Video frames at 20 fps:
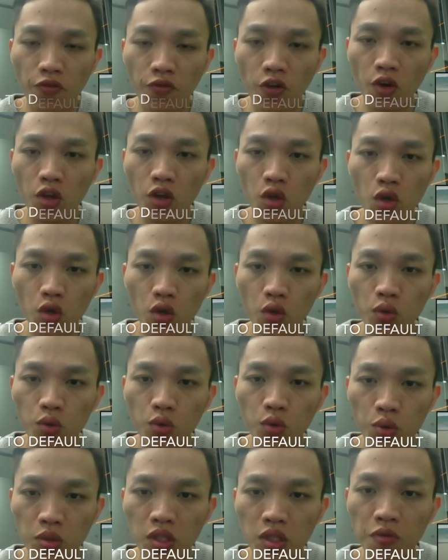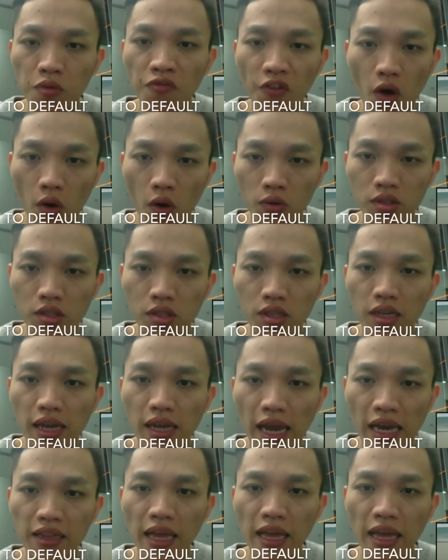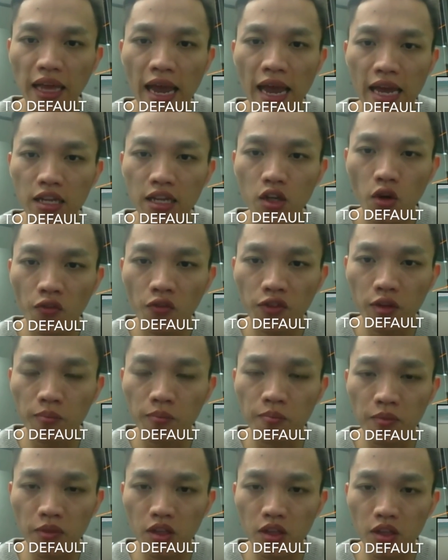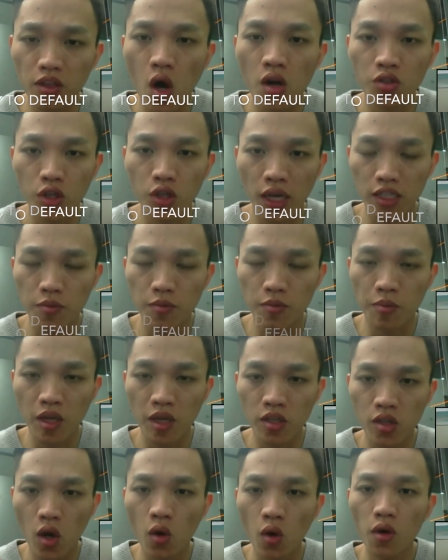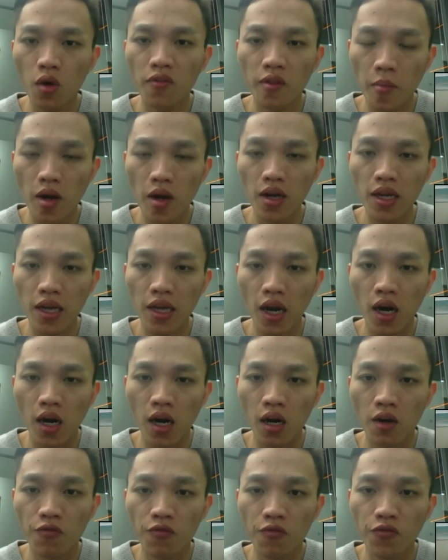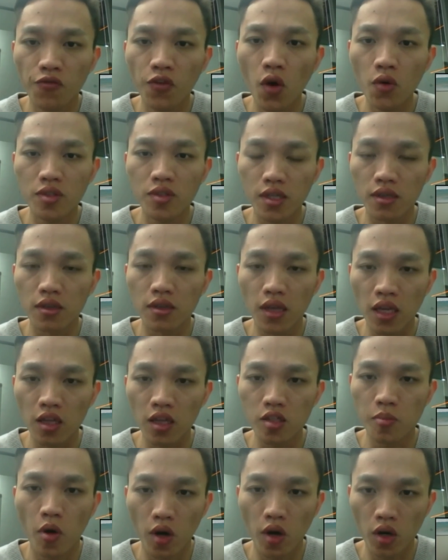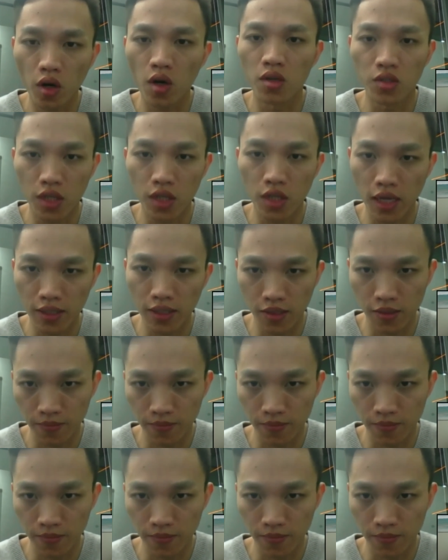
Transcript: for you to default at the end of the contract, because all of the money are frozen in the smart contract.